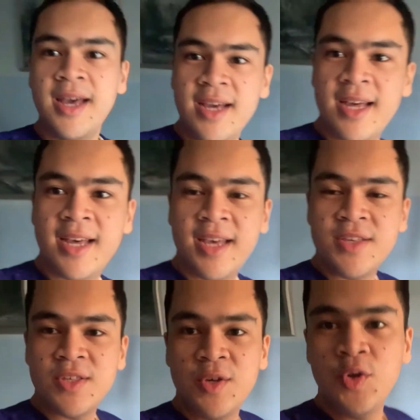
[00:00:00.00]
guys,
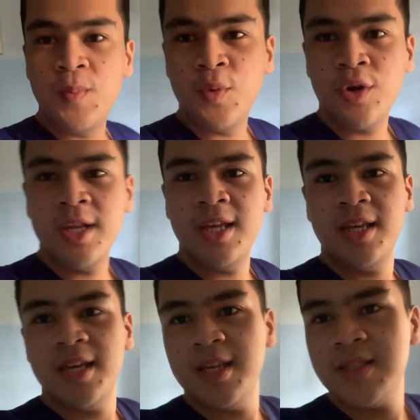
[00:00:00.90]
good morning.
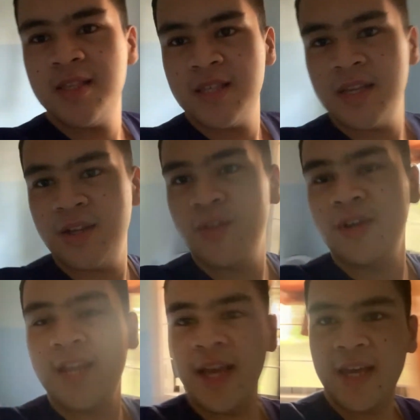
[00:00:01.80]
It's another
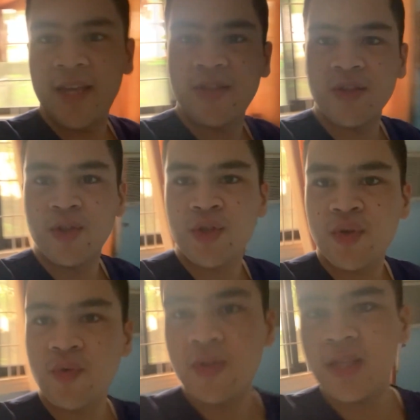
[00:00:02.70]
day. It's a
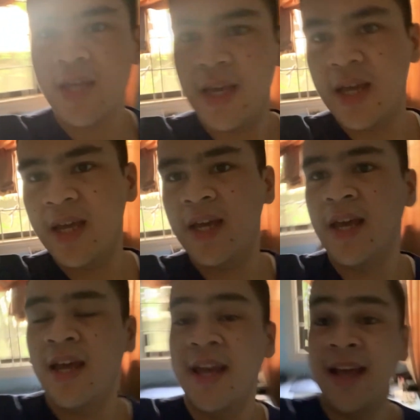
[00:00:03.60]
Tuesday,
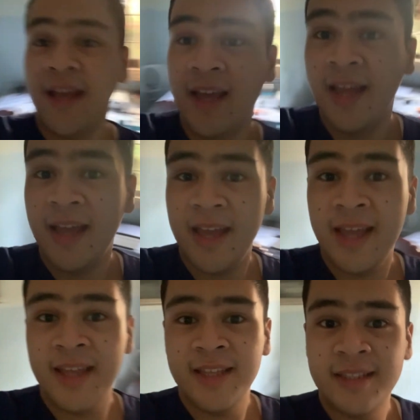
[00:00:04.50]

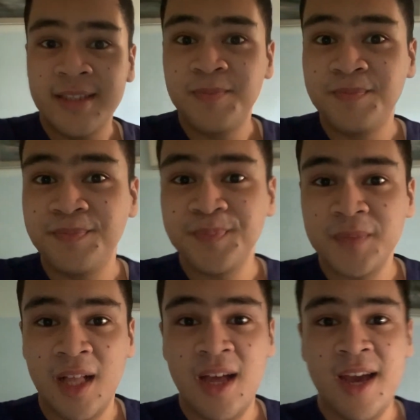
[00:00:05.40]
and
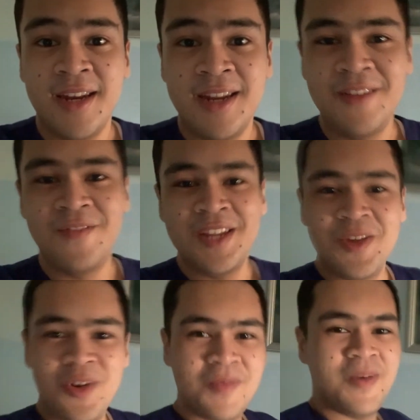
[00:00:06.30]
I didn't video
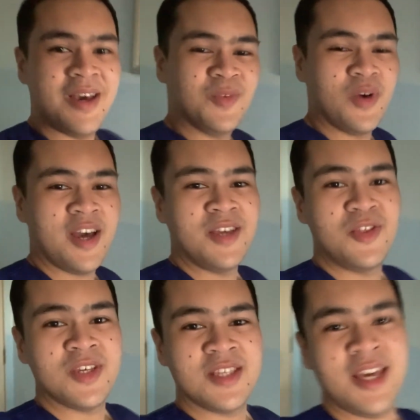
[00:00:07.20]
it, but I
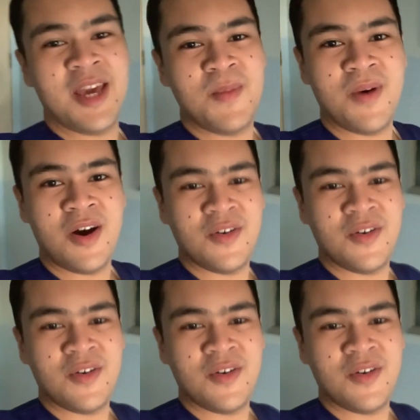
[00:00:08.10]
just came off